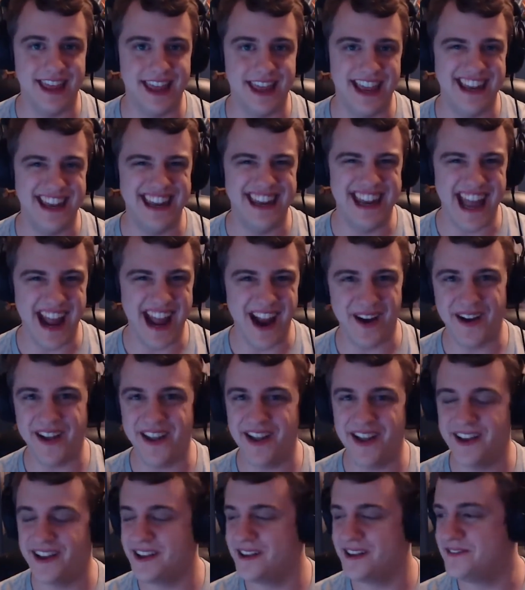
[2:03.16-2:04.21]
in an
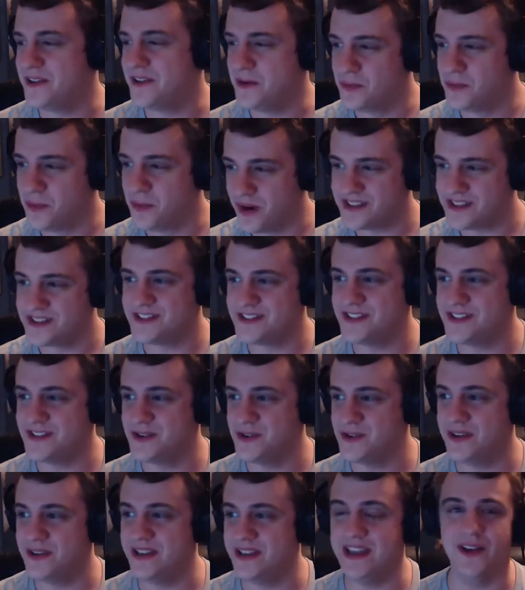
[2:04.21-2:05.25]
area if he wants to.
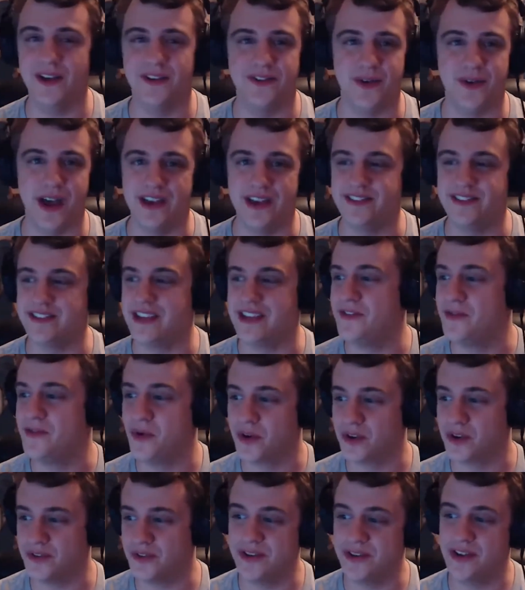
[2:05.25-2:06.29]
He also has a
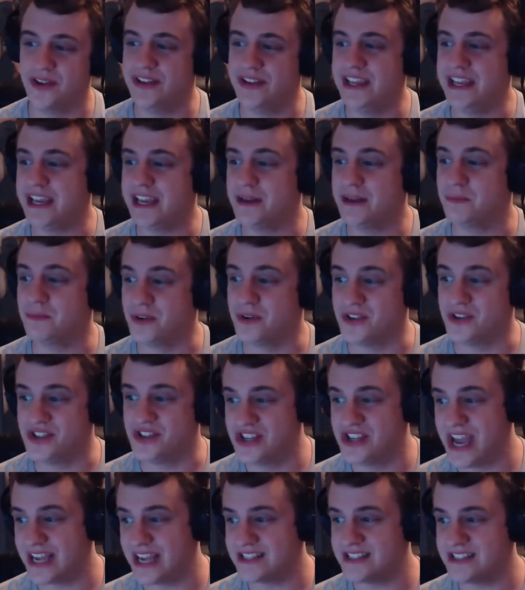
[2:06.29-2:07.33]
force field. He can
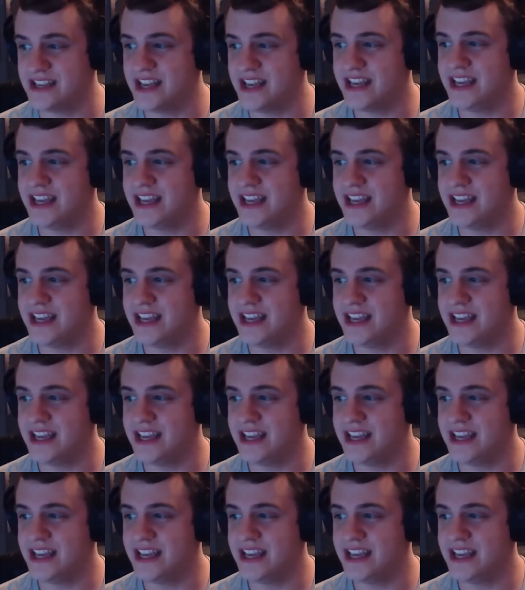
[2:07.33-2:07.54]
project.